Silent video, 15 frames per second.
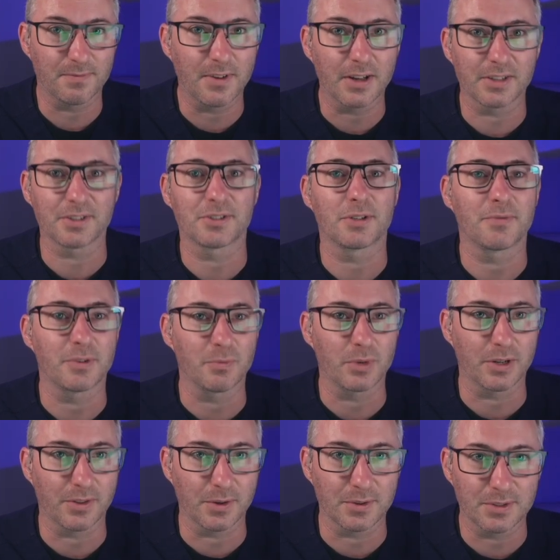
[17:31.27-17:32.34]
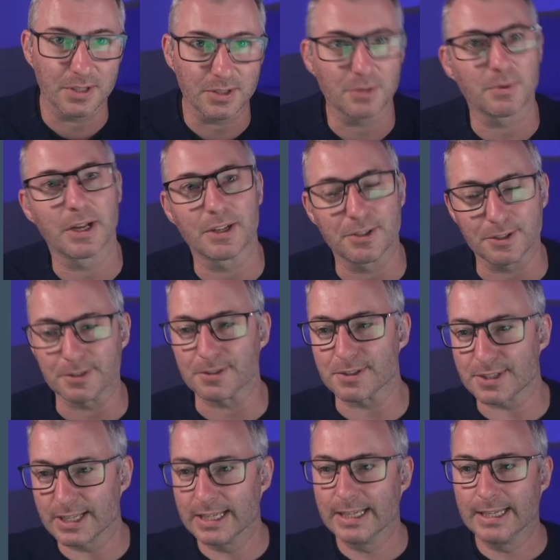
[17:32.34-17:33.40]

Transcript: find yourself in one of those situations.